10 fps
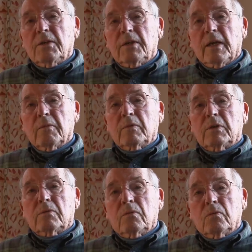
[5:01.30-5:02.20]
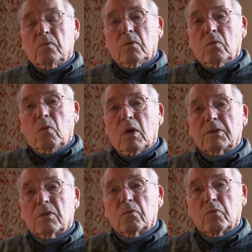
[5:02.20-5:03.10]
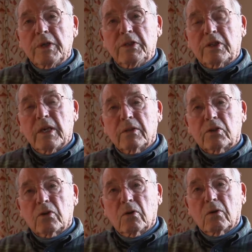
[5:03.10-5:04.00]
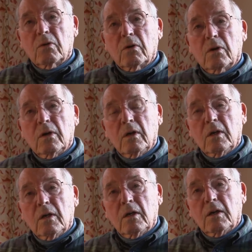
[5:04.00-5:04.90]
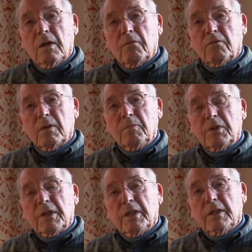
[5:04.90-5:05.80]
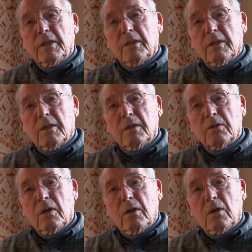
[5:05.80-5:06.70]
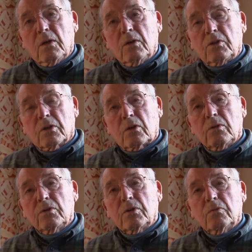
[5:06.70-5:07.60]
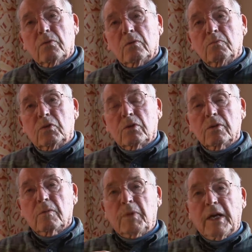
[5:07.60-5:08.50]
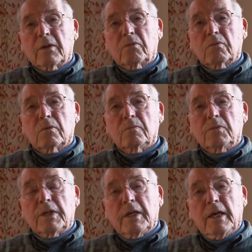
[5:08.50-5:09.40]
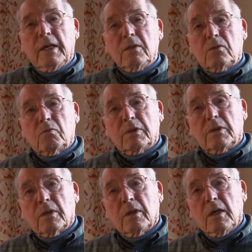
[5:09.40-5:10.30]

they would want to recess her from the seclusion room to the bathroom. The aides would,